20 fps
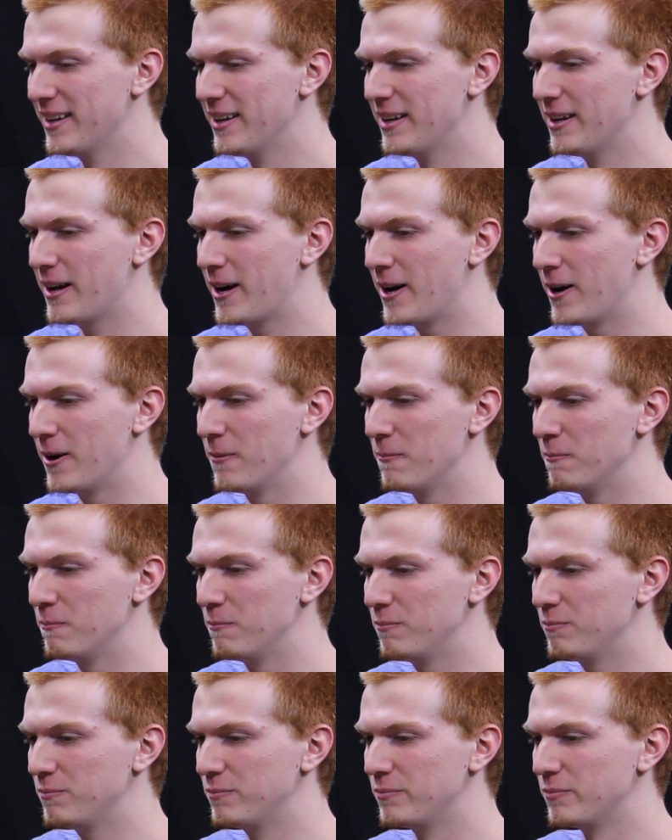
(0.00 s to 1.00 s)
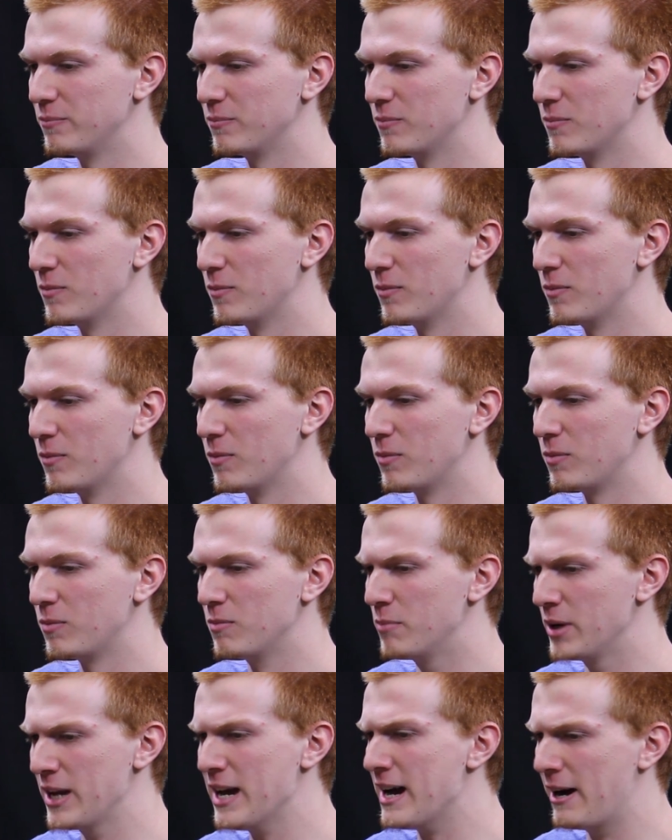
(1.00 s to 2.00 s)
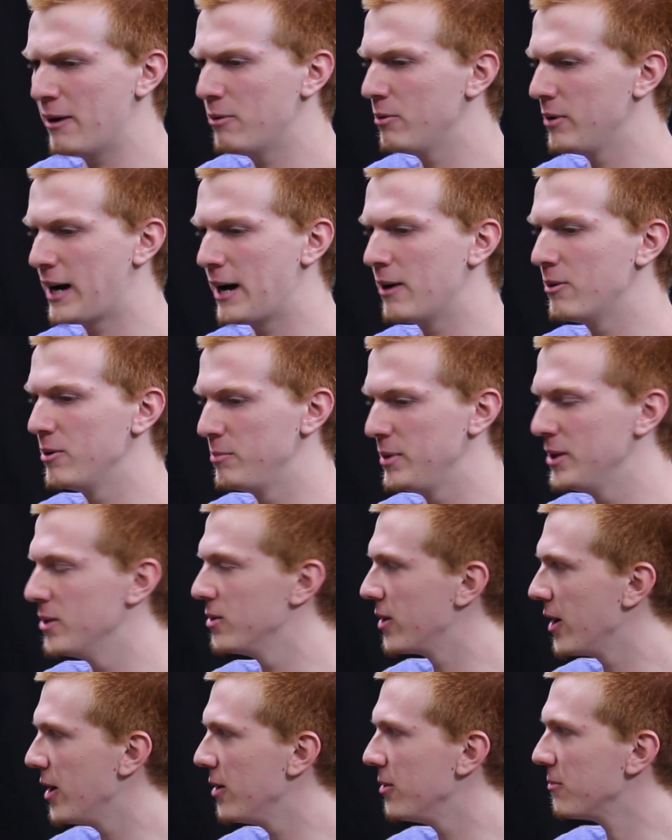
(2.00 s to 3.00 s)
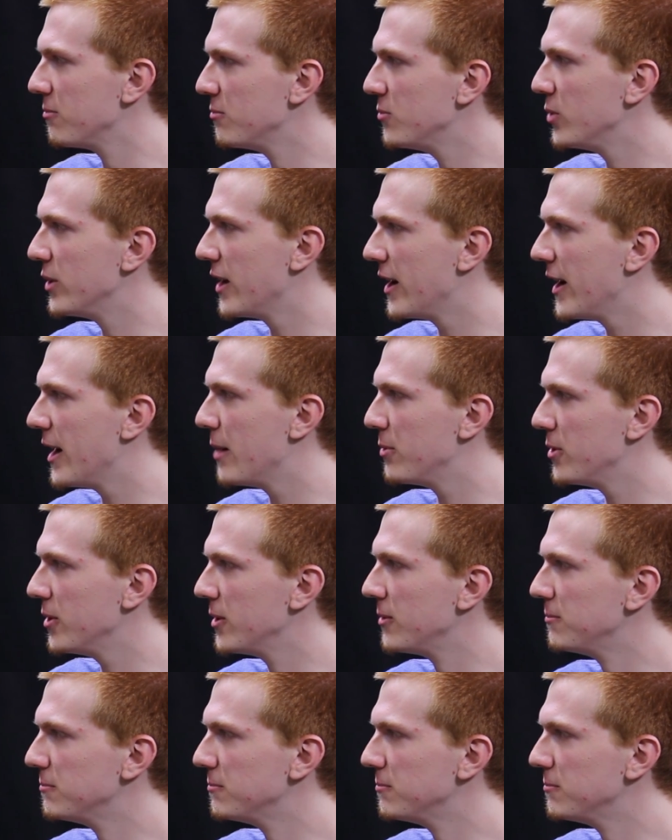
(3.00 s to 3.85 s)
But yeah, I would be okay with that happening.